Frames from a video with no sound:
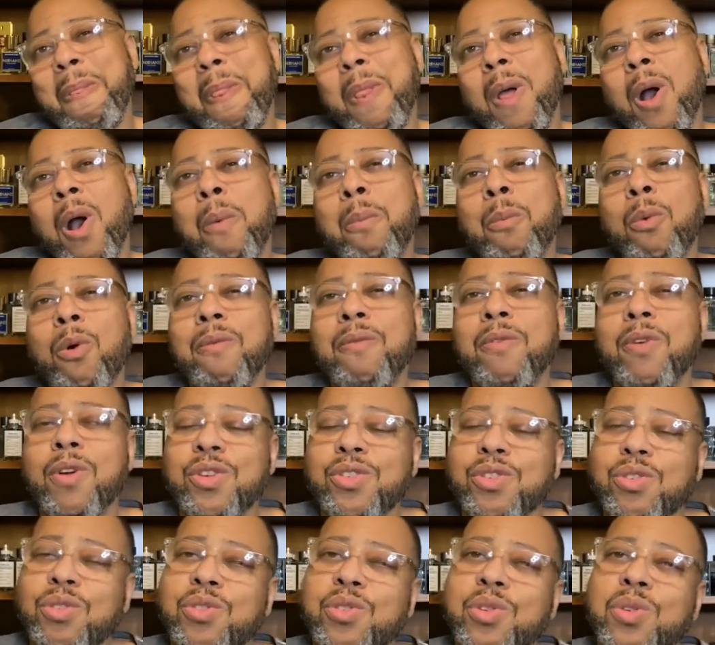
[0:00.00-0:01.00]
more
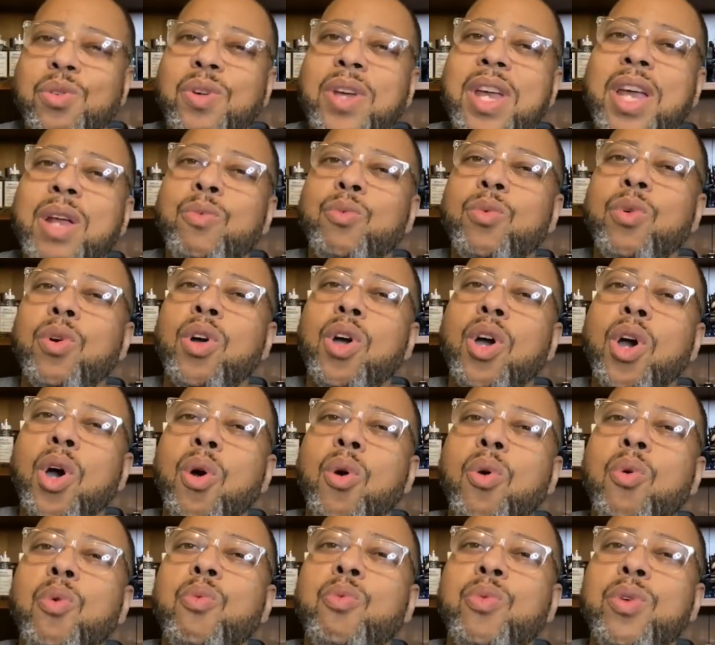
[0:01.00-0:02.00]
versatile and will
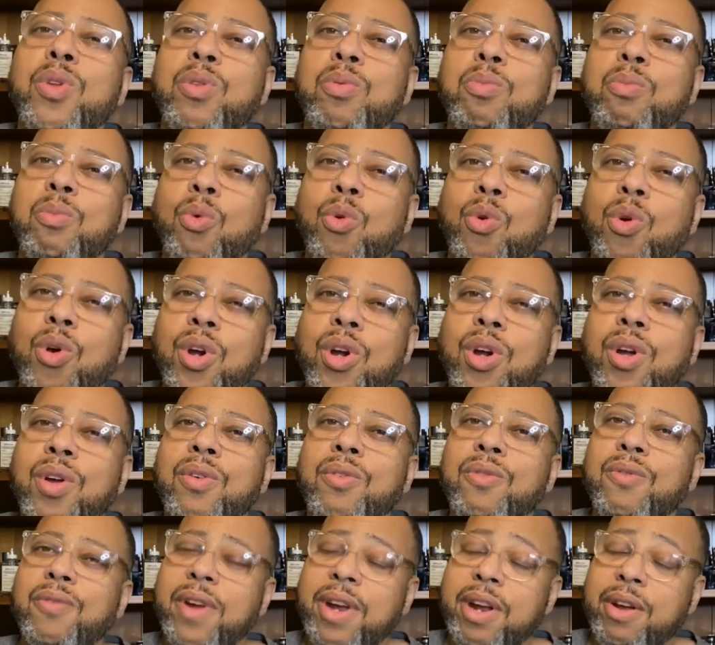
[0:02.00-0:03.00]
go with more
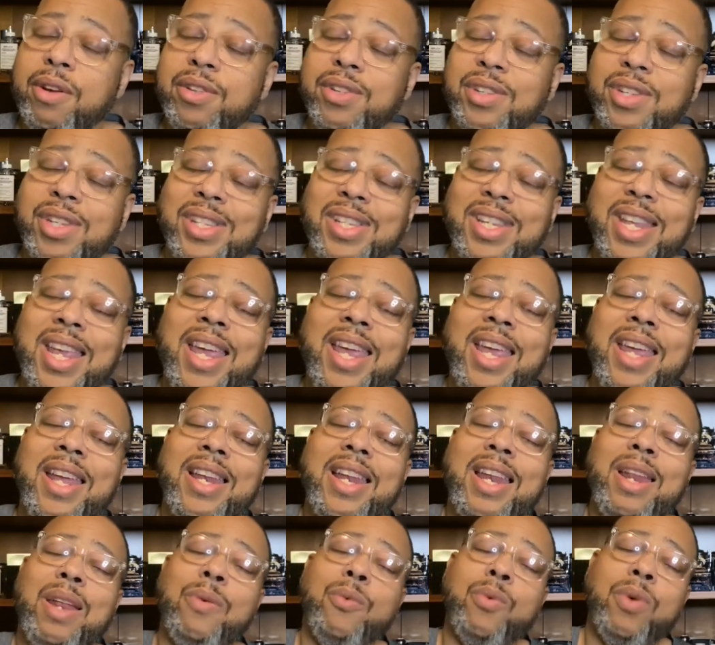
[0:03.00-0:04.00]
fragrances, and
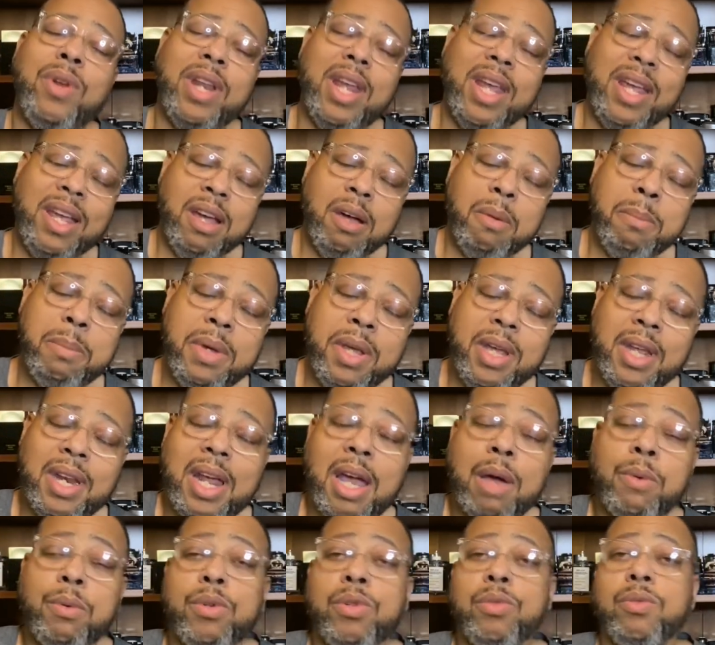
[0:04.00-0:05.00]
when they come in
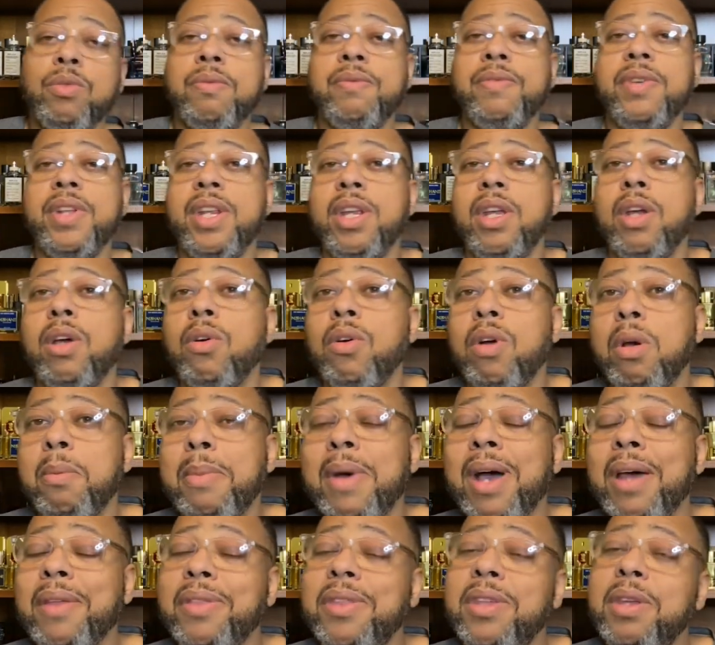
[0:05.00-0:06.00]
I will do a video
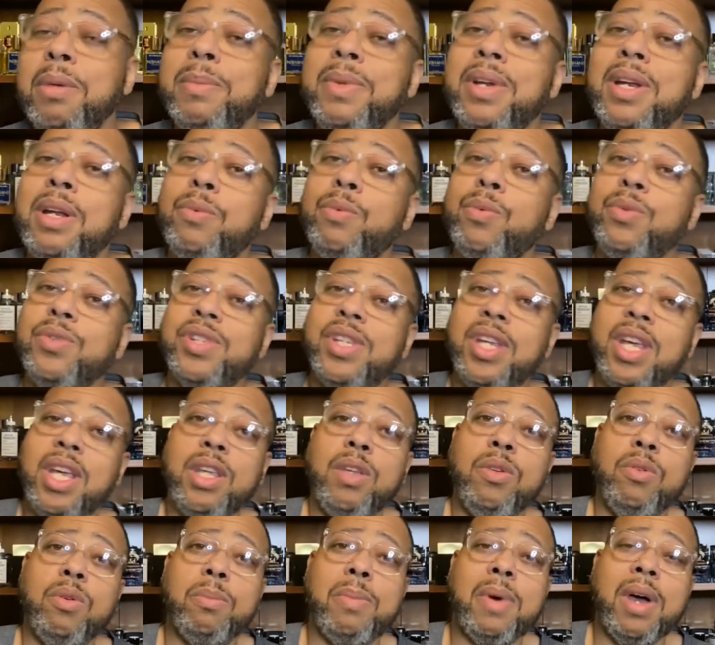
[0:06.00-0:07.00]
about them and I will tell
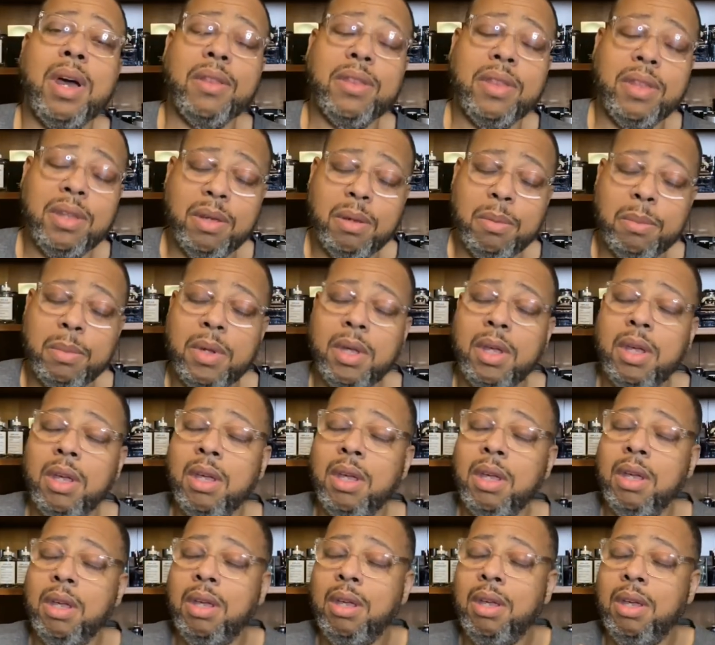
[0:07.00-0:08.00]
you about them,
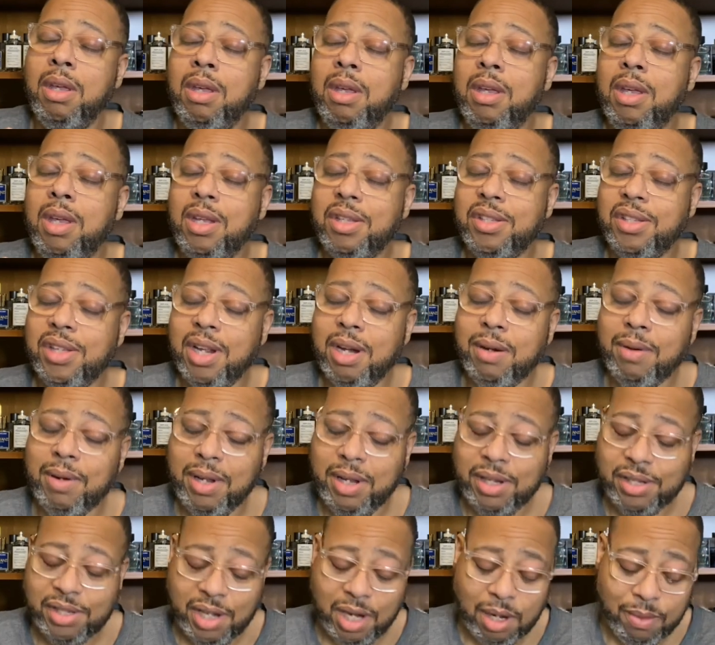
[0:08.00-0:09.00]
etc.,
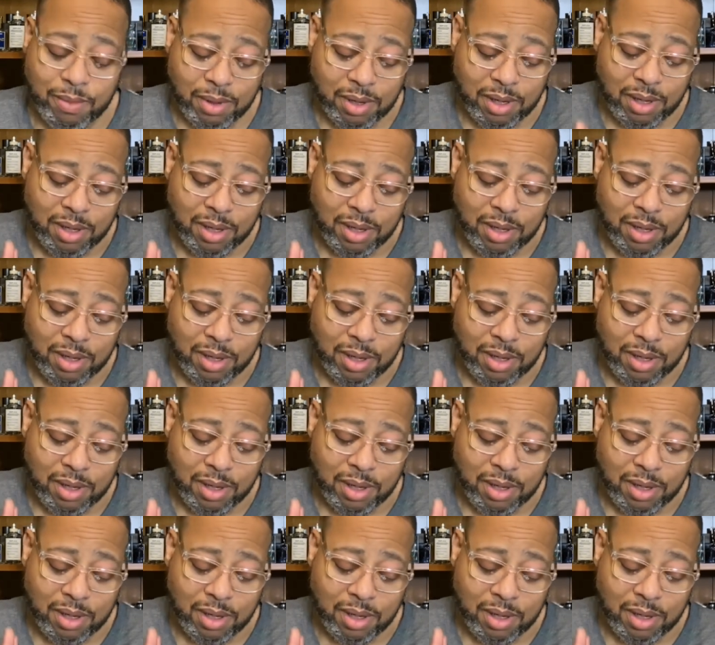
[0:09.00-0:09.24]
etc.